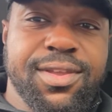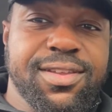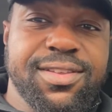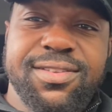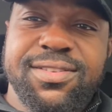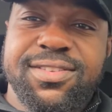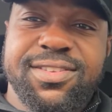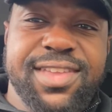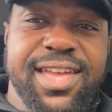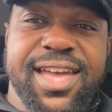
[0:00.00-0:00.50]

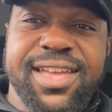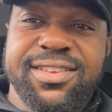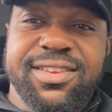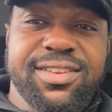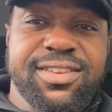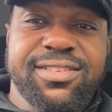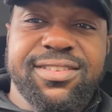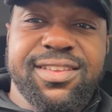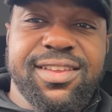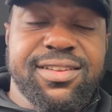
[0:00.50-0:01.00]
Standard,
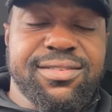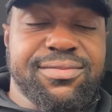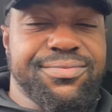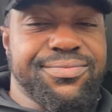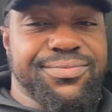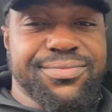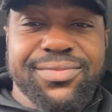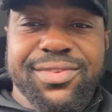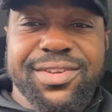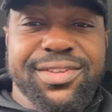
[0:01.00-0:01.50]
isn't it?
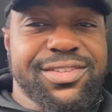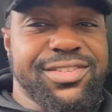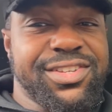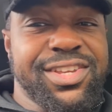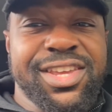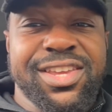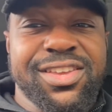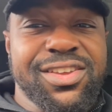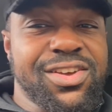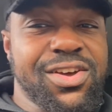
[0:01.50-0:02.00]

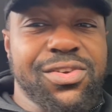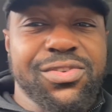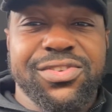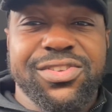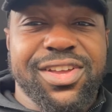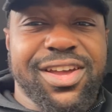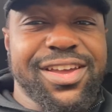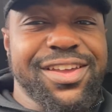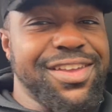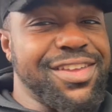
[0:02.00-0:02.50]
Cheeky cold
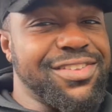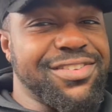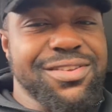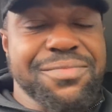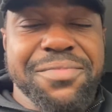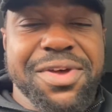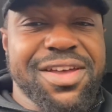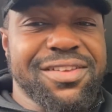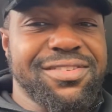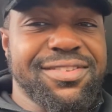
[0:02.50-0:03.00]
start is a
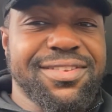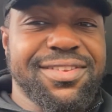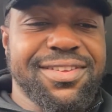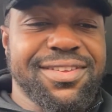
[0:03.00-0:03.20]
must.